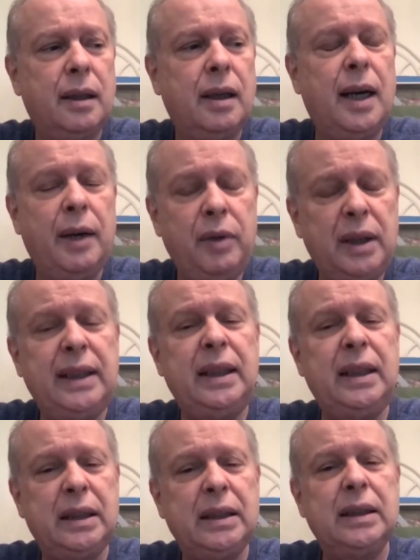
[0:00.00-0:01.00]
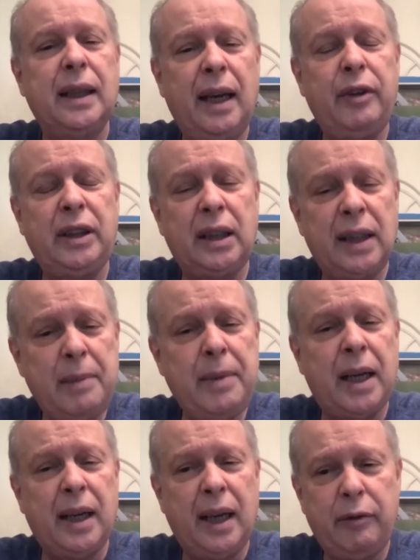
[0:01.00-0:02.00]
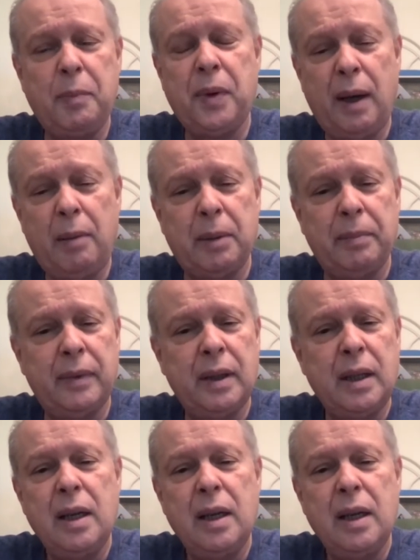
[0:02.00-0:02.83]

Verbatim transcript: I really have a dilemma. I have a problem.